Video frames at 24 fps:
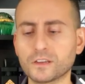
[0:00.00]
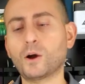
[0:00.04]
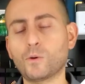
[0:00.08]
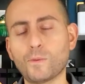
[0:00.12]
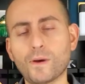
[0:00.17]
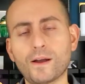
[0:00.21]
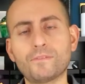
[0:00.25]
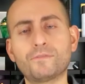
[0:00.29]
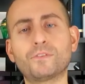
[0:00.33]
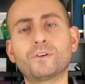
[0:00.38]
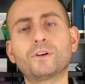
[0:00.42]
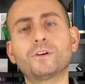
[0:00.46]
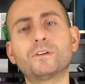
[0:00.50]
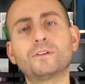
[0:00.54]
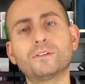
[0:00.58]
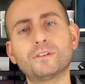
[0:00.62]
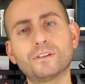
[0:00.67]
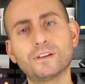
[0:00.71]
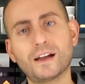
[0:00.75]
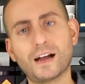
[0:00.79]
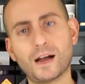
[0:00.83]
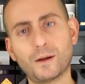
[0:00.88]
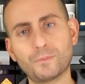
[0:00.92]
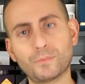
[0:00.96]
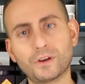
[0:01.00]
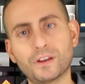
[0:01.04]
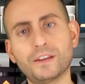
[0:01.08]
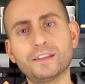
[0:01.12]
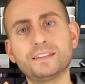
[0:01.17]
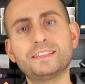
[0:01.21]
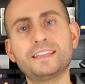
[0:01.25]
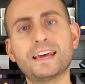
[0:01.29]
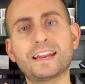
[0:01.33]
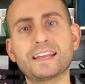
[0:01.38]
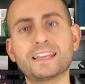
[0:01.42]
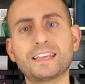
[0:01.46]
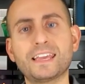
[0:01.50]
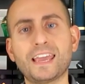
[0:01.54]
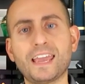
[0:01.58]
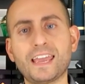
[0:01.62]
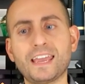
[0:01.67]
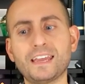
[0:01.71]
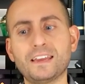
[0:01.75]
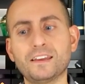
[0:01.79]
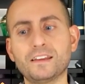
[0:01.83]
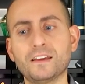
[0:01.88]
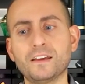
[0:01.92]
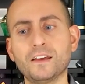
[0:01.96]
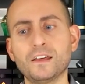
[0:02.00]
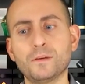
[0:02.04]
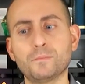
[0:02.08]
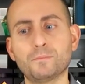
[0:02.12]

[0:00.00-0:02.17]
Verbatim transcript: However, I'm gonna dedicate